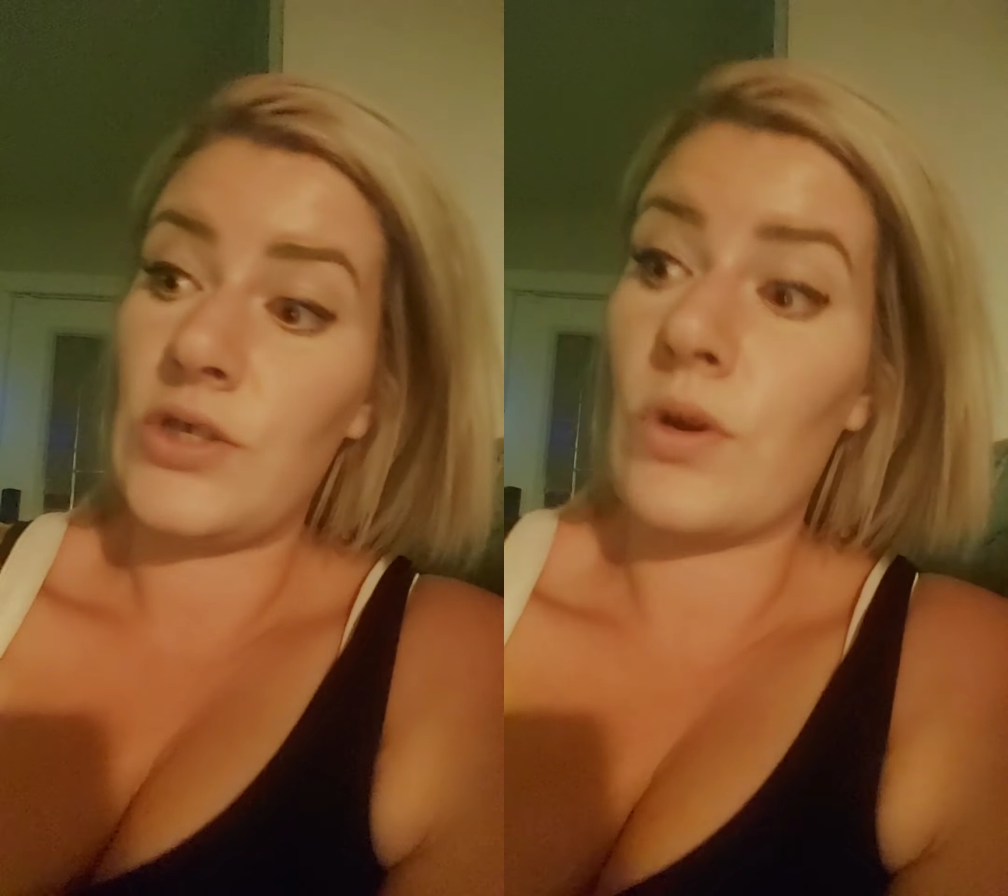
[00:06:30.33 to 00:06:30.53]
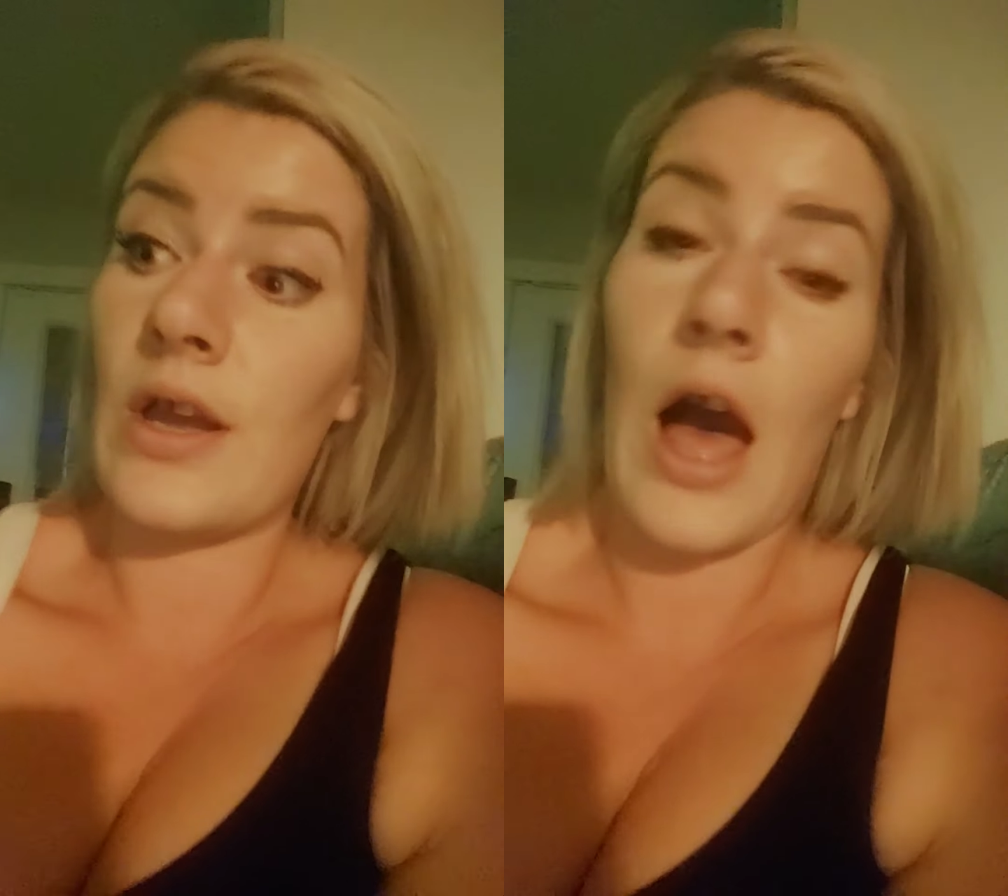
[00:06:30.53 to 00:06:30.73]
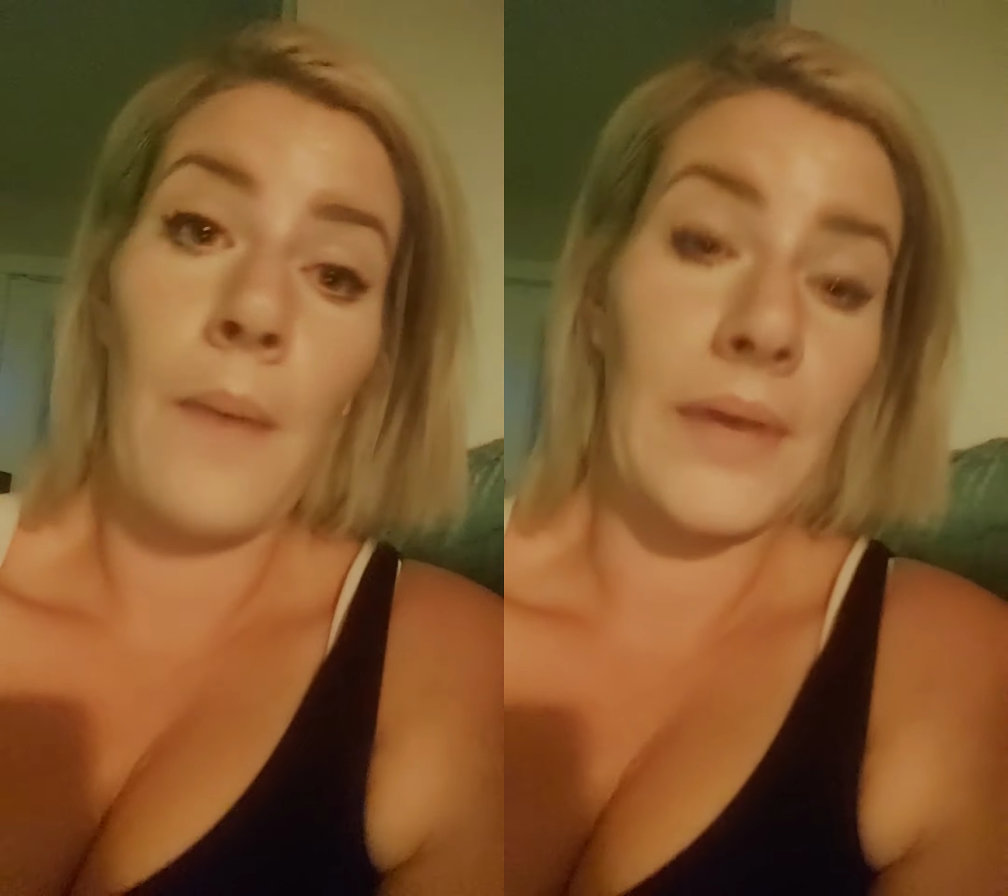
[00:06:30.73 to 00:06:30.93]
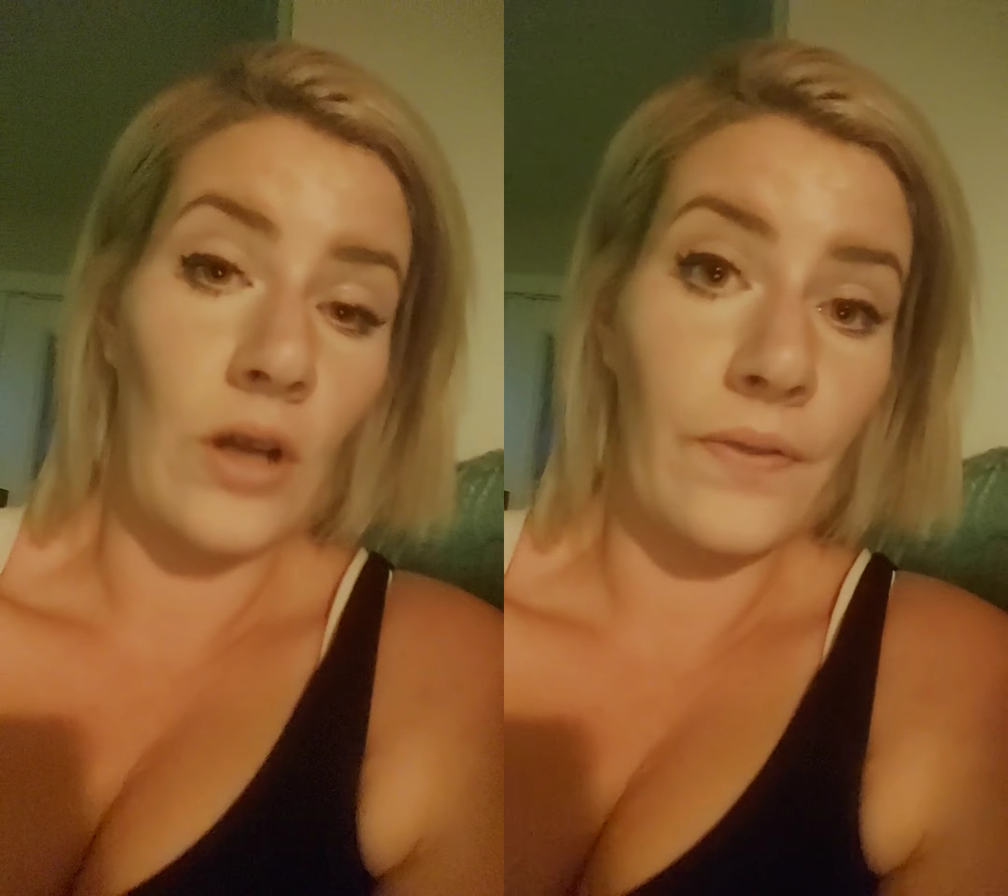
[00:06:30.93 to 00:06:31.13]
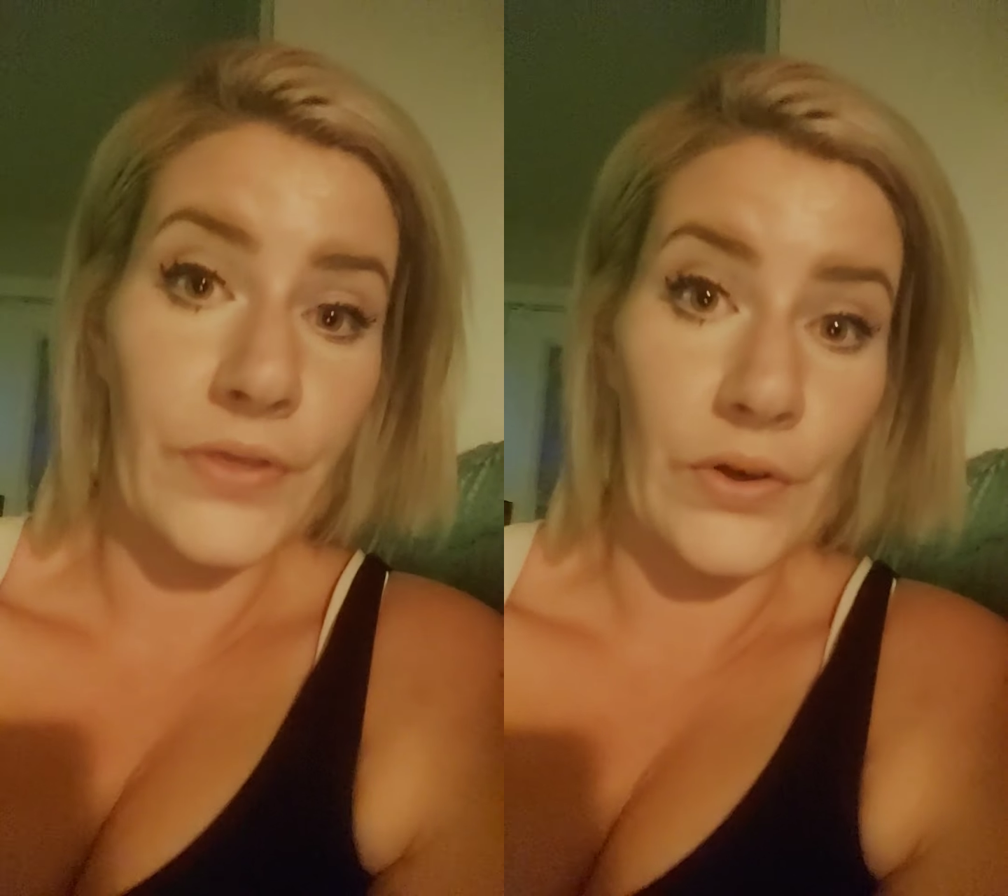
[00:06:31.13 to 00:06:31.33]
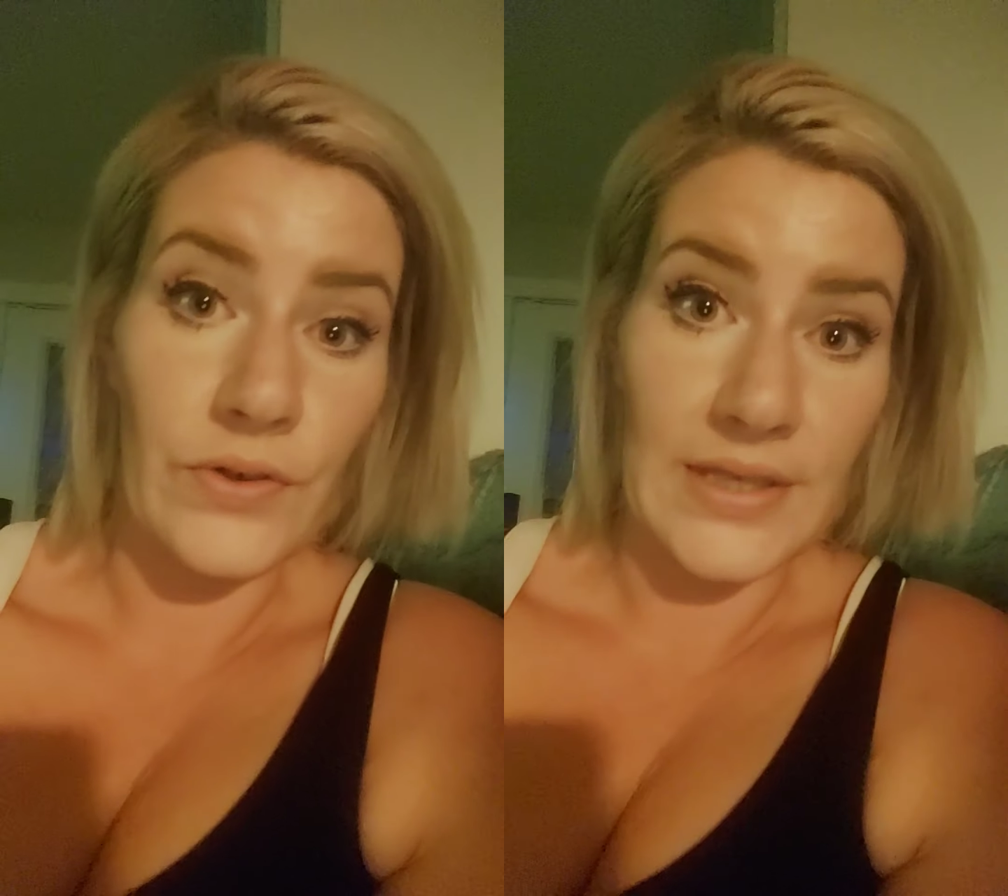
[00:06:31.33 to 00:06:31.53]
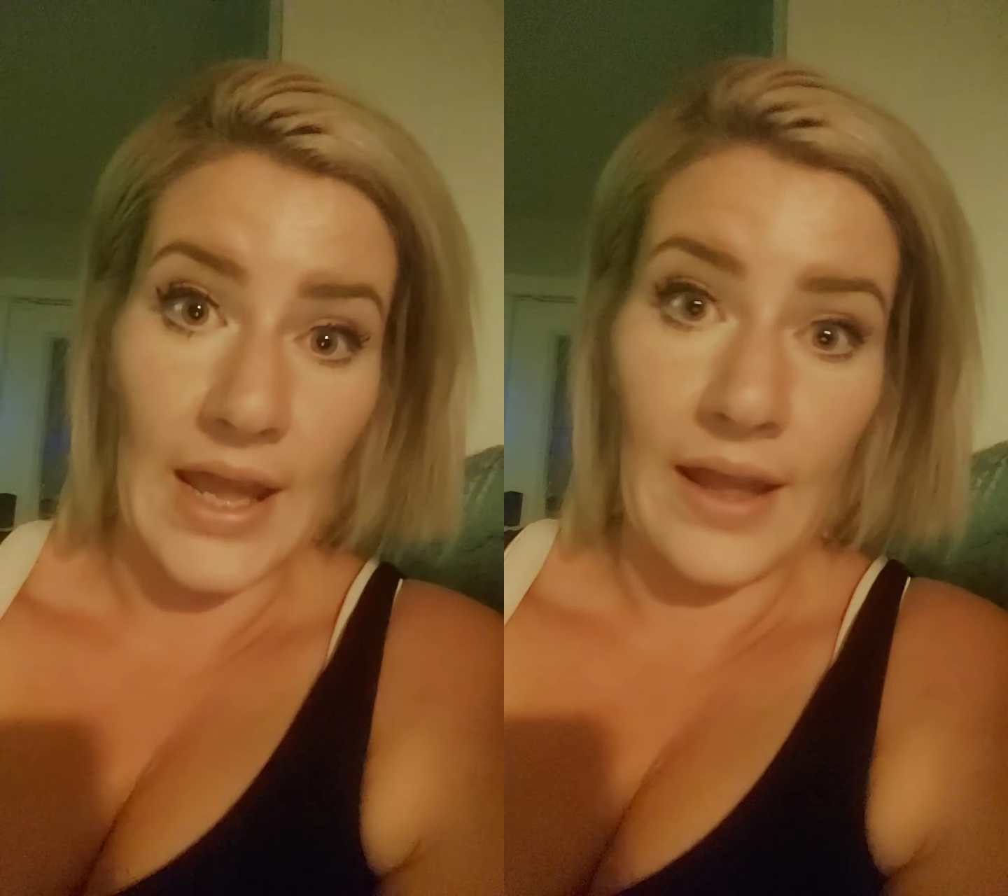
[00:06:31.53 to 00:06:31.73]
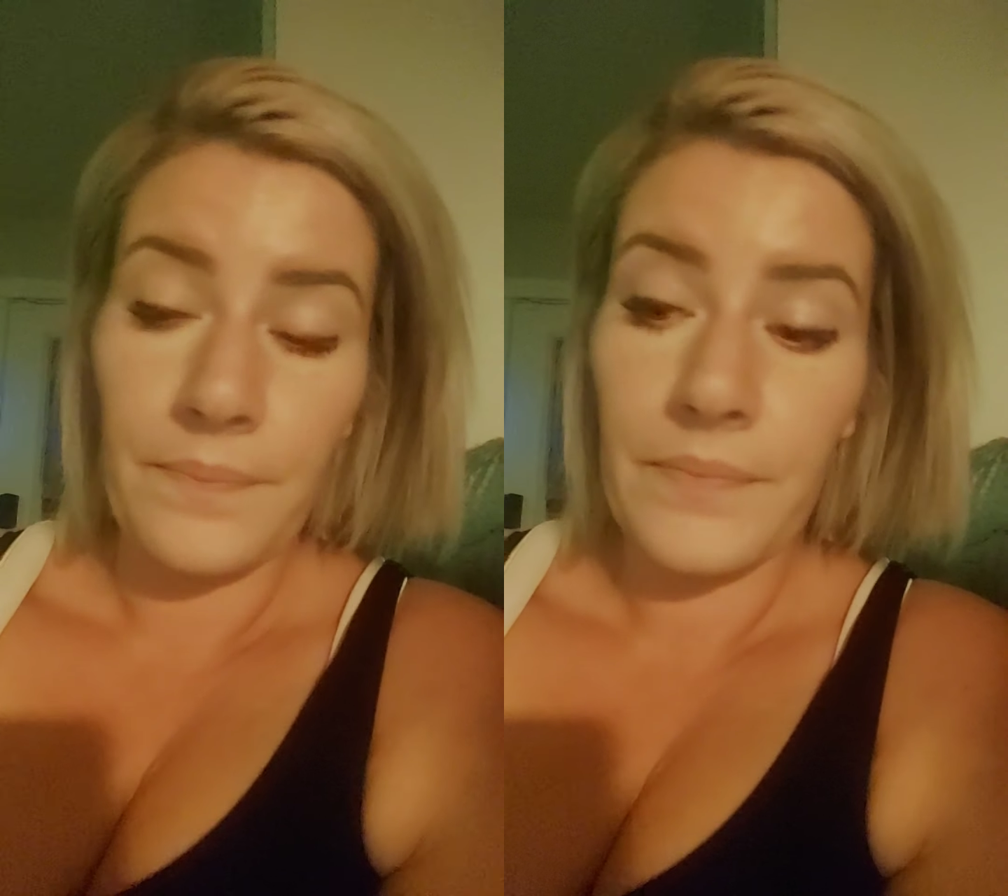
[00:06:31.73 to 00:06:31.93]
you can come in on Thursday.